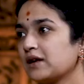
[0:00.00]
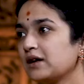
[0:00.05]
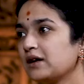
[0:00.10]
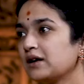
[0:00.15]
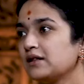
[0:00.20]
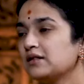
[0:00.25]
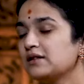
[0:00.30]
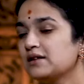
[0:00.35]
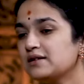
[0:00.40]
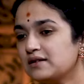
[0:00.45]

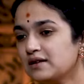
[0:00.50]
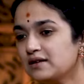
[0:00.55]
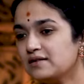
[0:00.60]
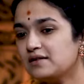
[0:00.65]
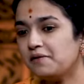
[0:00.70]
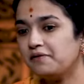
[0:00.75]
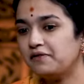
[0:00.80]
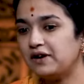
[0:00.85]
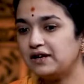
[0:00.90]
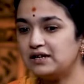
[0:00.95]
This is
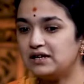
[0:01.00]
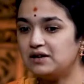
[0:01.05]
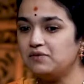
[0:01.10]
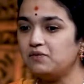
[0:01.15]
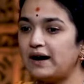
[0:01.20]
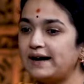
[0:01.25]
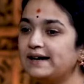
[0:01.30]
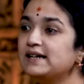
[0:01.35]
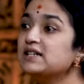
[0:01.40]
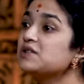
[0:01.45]
a very
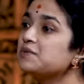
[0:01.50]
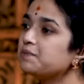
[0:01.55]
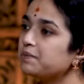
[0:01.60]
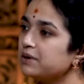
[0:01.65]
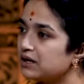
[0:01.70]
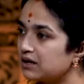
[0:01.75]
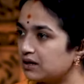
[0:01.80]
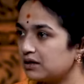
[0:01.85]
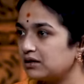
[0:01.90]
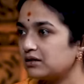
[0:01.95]
wide
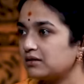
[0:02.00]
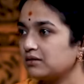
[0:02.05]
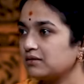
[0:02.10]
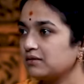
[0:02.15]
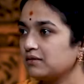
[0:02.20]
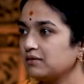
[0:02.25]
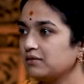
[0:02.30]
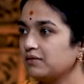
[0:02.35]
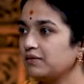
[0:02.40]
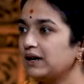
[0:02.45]
sphere
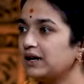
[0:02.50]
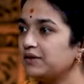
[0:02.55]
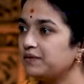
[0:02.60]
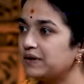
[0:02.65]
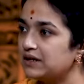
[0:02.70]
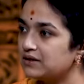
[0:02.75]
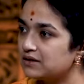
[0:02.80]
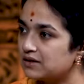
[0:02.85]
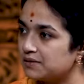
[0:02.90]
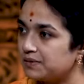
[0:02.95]
where we
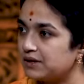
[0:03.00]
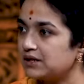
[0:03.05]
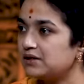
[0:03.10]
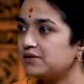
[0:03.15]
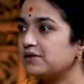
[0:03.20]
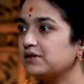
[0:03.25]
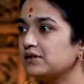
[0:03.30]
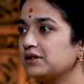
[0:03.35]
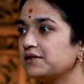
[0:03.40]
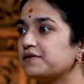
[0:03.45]
interpret
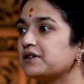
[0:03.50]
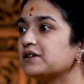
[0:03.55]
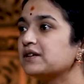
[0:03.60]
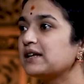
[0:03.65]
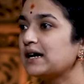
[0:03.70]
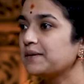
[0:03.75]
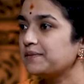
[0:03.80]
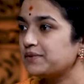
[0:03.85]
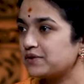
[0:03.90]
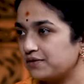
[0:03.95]
different
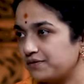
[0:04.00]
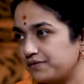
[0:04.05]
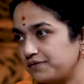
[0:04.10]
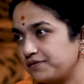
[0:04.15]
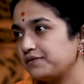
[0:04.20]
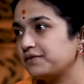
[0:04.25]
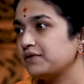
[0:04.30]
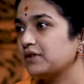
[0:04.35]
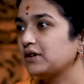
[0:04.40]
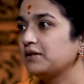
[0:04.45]
types
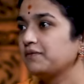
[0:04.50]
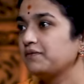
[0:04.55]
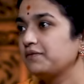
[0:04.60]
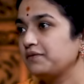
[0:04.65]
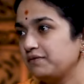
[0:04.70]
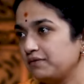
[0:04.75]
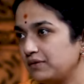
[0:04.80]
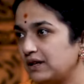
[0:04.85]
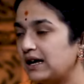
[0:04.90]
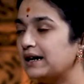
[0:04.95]
of
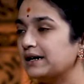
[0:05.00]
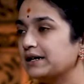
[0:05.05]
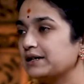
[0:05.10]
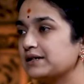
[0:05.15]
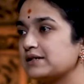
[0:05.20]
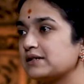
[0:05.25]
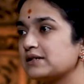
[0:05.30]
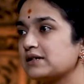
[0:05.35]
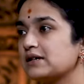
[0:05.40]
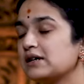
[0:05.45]

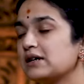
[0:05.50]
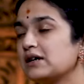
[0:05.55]
nadis.